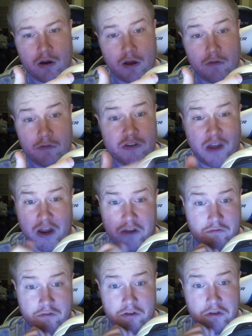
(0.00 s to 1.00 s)
At least I
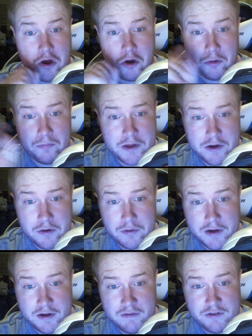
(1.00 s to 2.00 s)
really hope they don't in
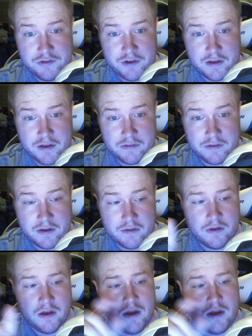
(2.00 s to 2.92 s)
EVGA stuff.